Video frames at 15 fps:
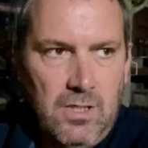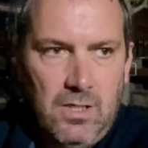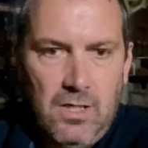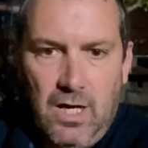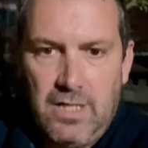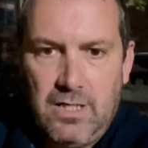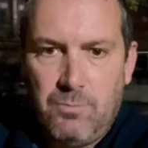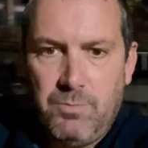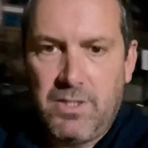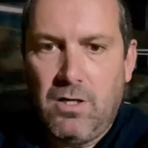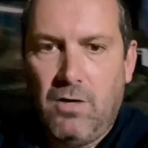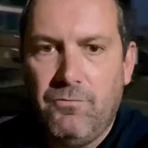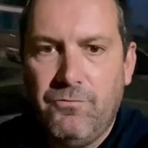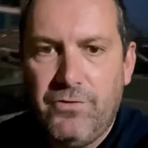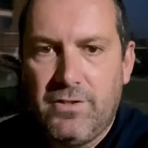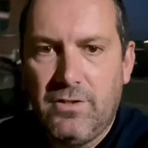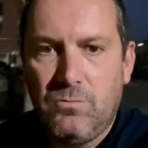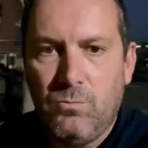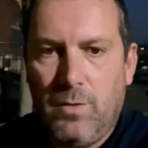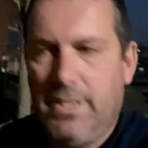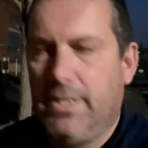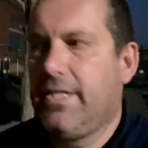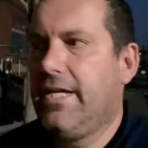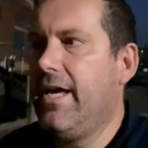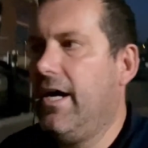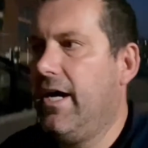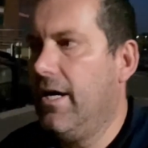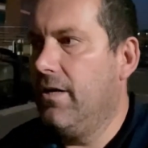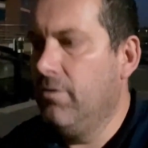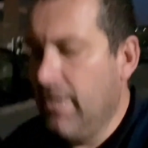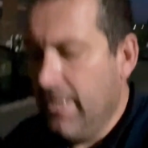and I'll be confident when I get out.